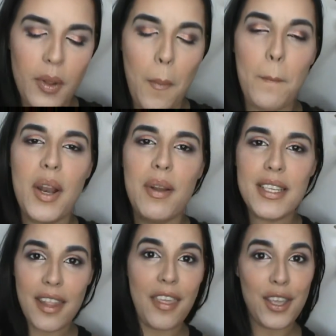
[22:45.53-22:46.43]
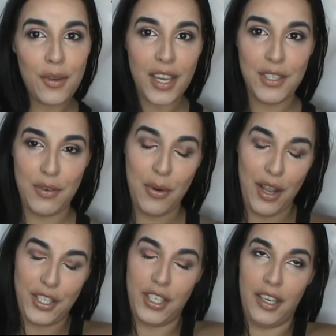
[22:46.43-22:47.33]
But anyways, thank you guys for
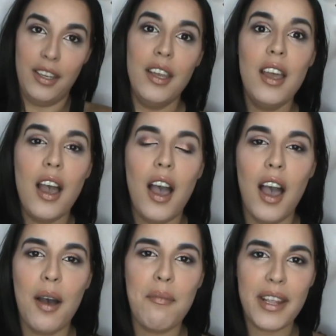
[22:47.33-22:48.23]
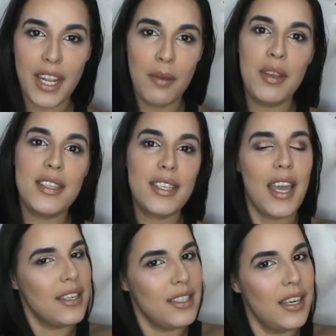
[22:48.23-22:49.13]
watching. My name is
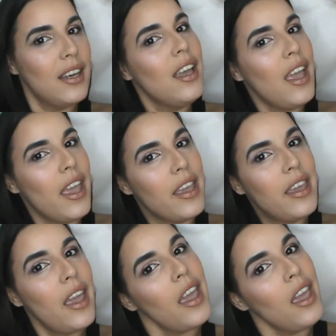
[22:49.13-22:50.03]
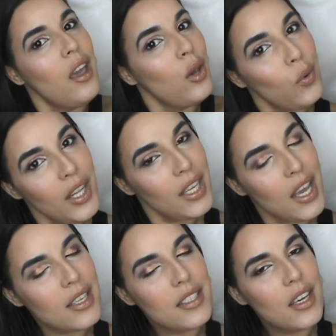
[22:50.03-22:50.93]
Acacia, aka Queen
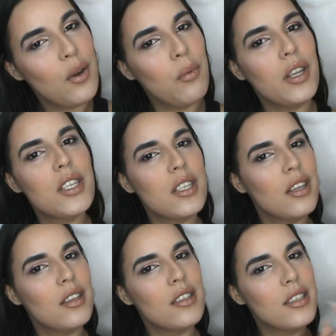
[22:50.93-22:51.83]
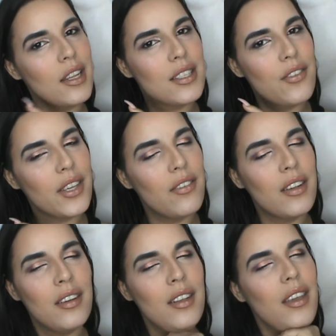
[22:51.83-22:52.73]
Acacia, which is not
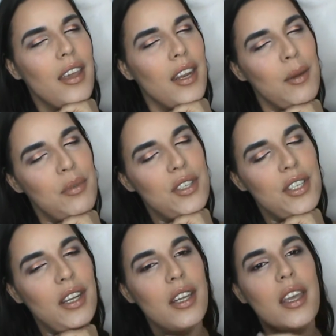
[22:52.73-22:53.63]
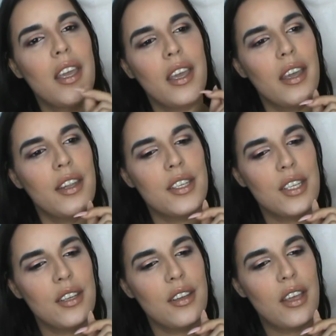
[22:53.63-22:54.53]
self-given, and I appreciate it. And
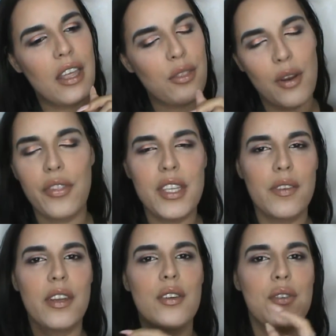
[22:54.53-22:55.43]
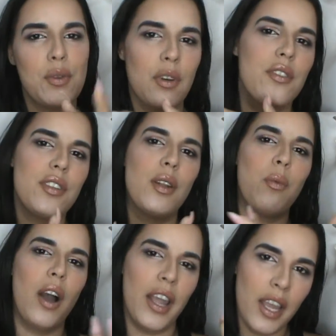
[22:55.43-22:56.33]
throughout these videos, you'll
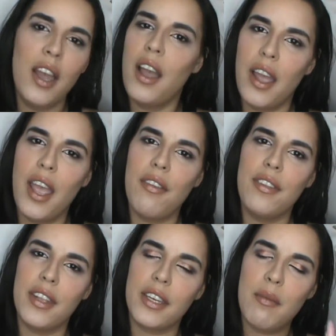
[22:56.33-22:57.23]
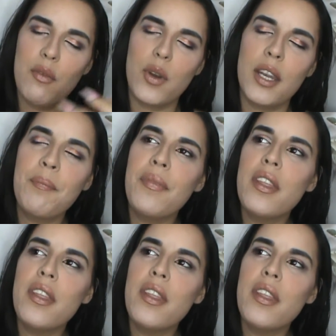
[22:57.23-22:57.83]
understand why I have the nickname Queen.